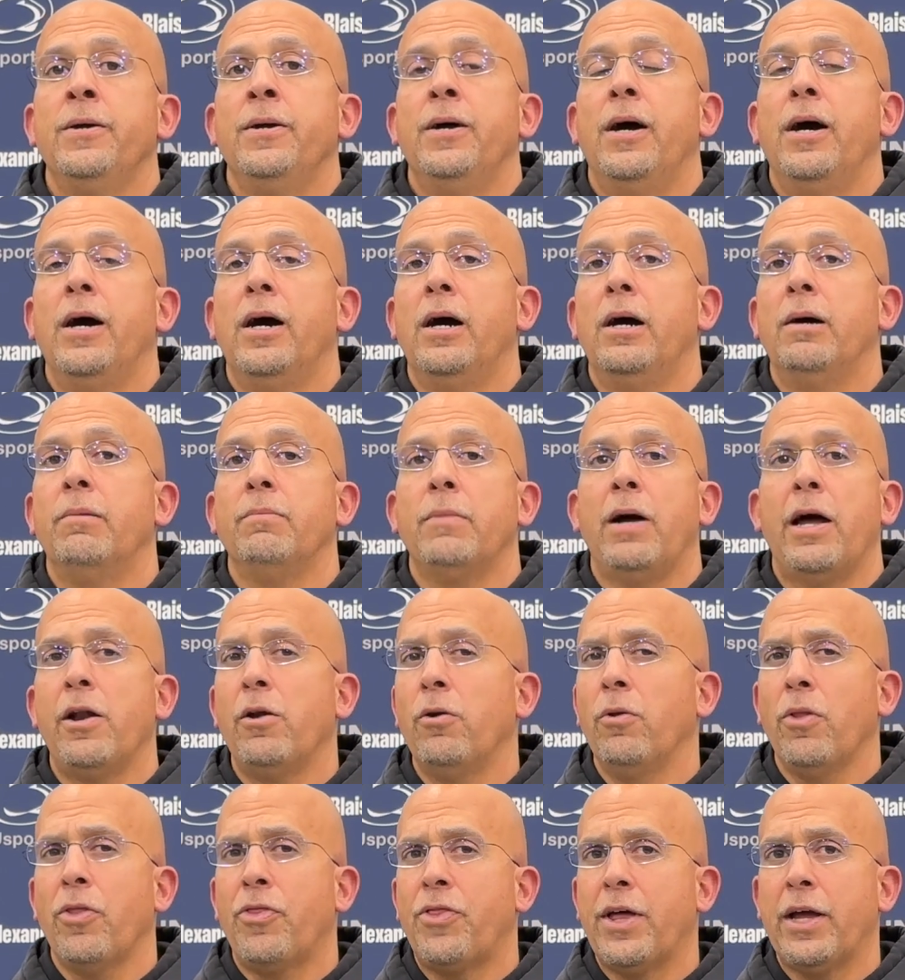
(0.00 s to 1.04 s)
I
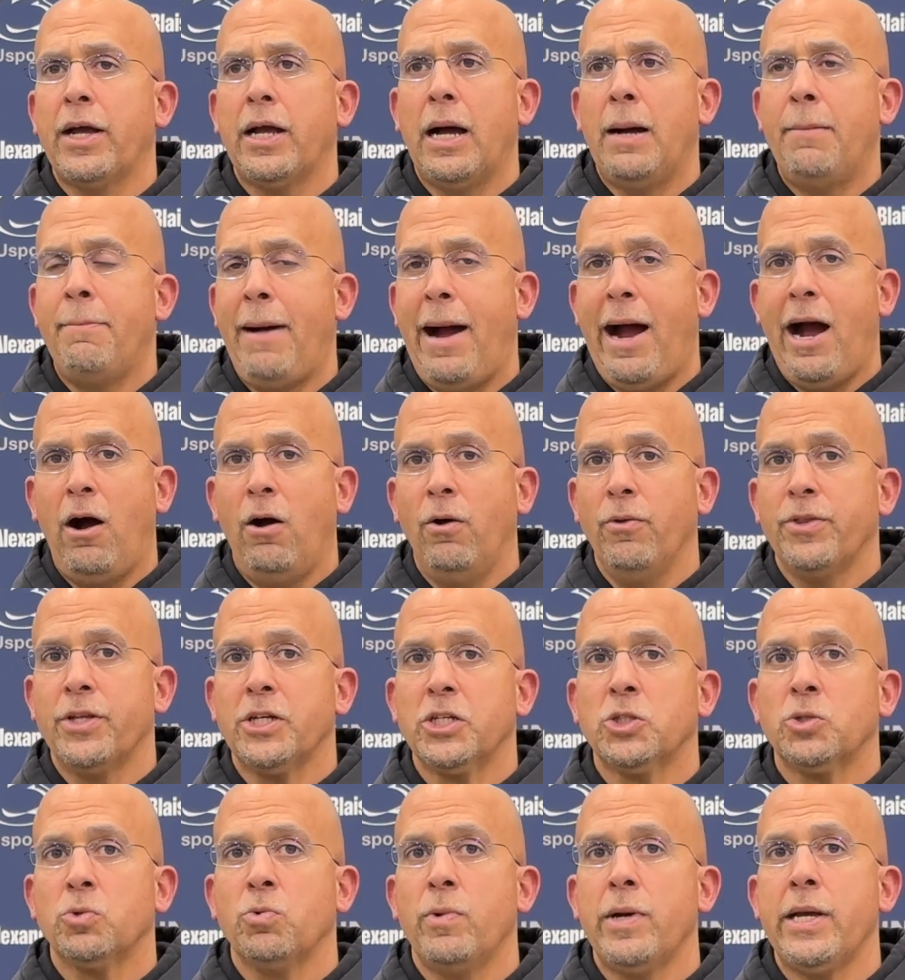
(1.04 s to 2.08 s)
don't think I'm out
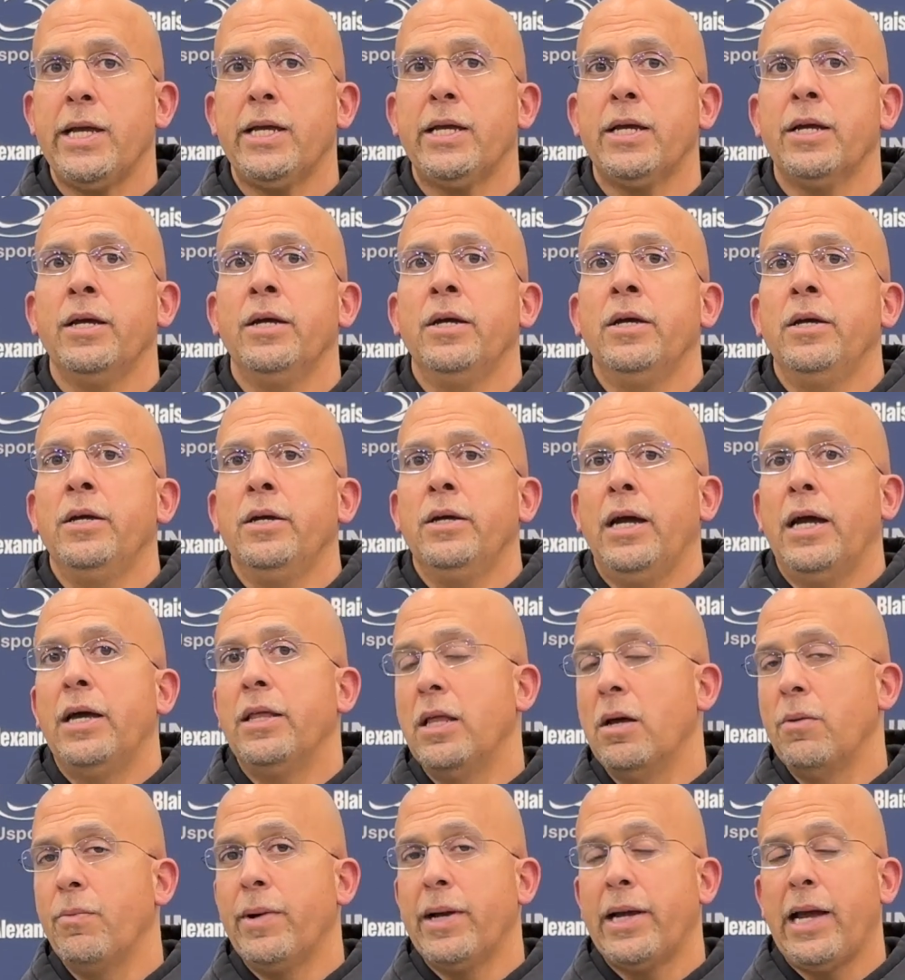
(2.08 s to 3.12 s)
this week. And
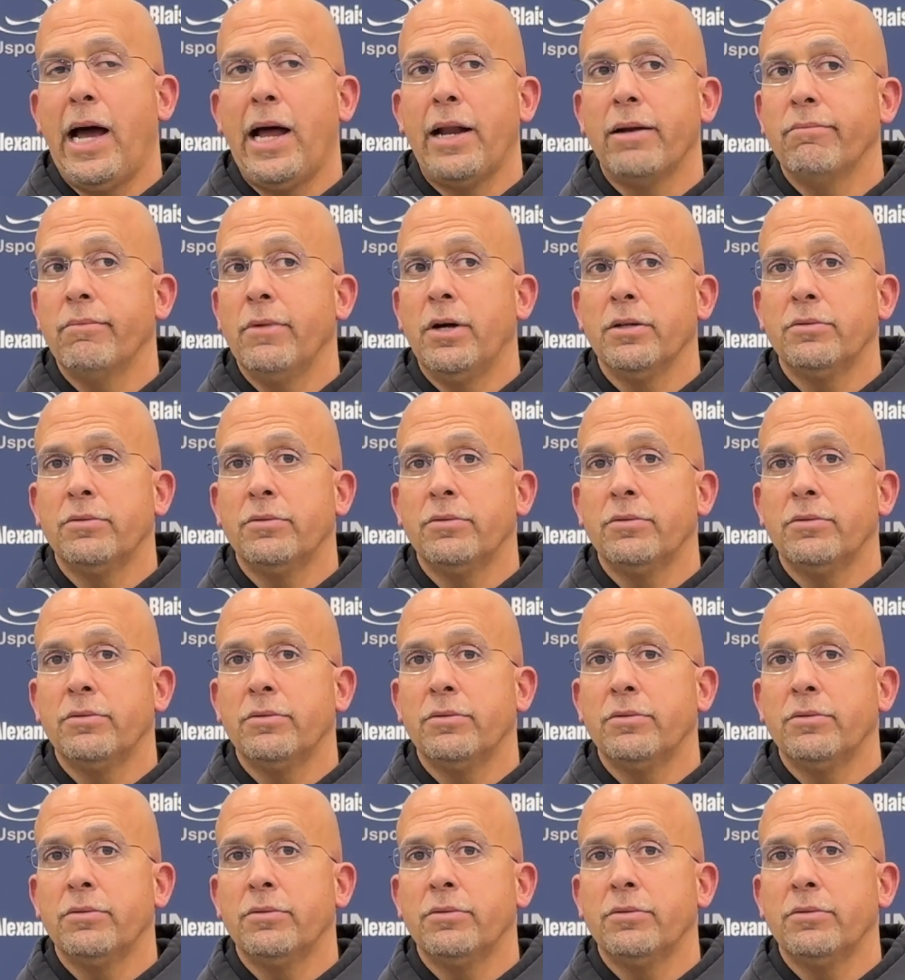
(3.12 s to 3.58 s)
then we got a